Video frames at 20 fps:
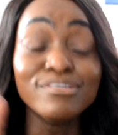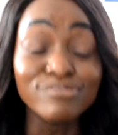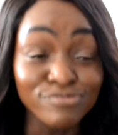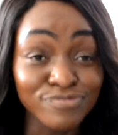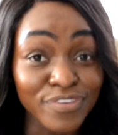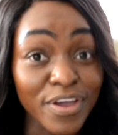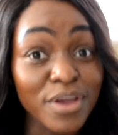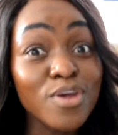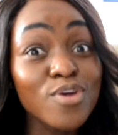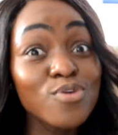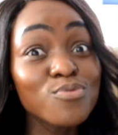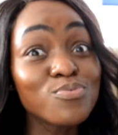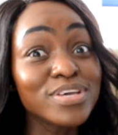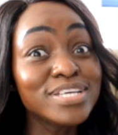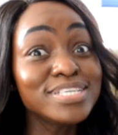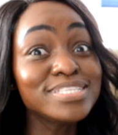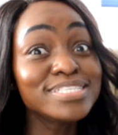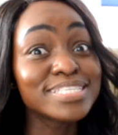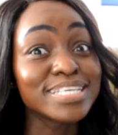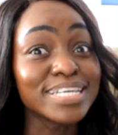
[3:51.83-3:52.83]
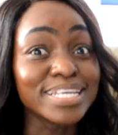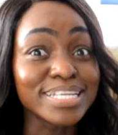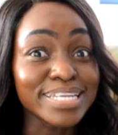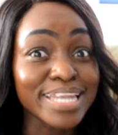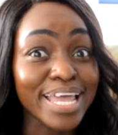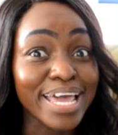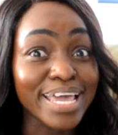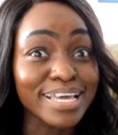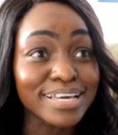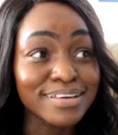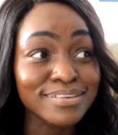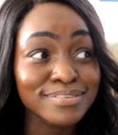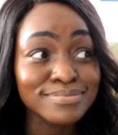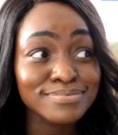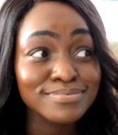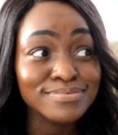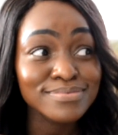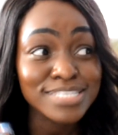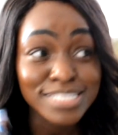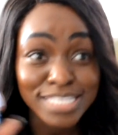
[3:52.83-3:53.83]
very recent, like
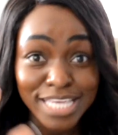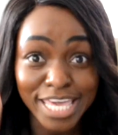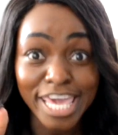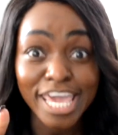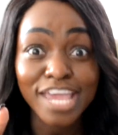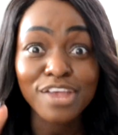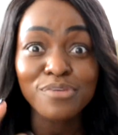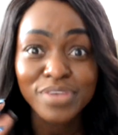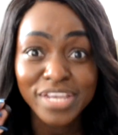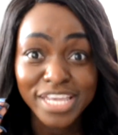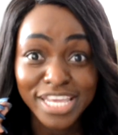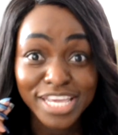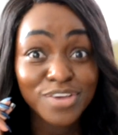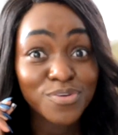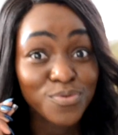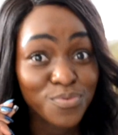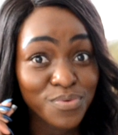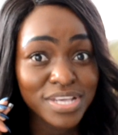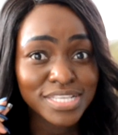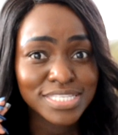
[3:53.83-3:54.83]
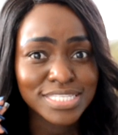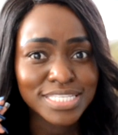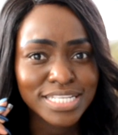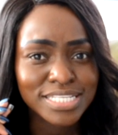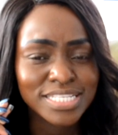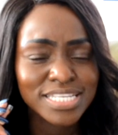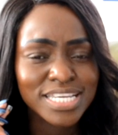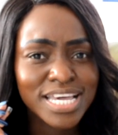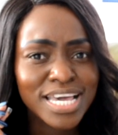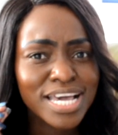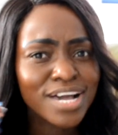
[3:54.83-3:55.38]
scary recent.